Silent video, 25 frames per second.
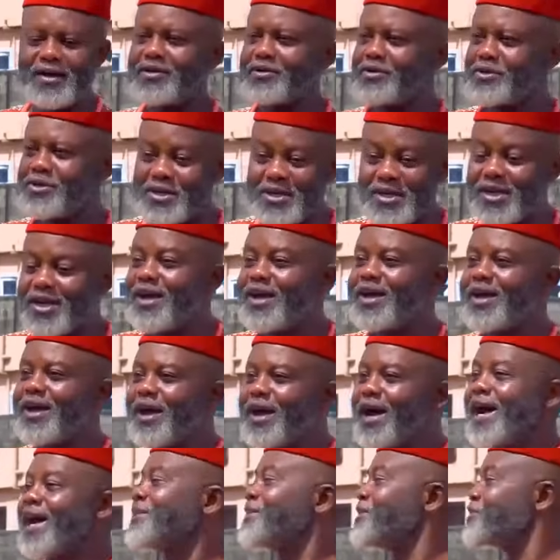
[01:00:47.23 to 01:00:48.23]
You see,
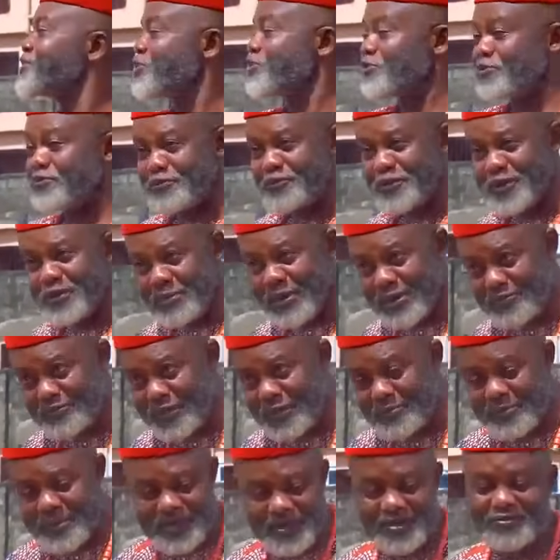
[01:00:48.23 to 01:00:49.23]
I need to feed my
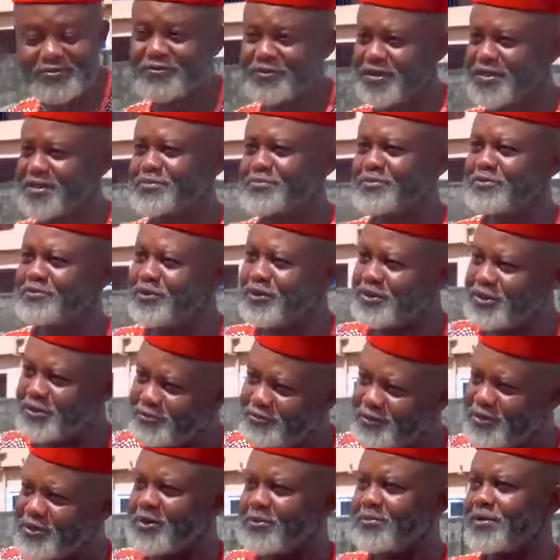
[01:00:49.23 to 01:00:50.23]
family first before
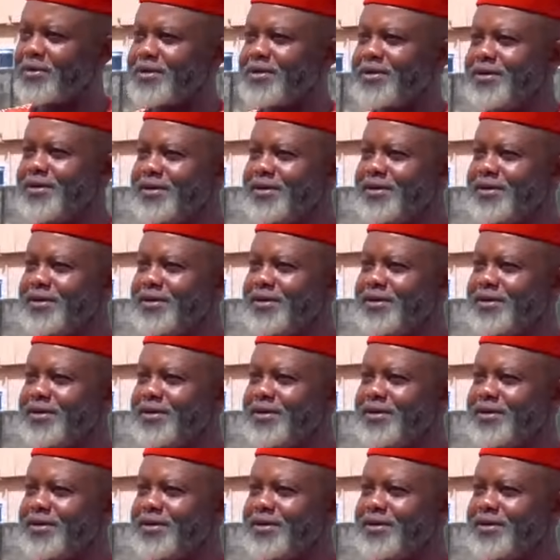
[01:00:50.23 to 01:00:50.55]
they feed on me.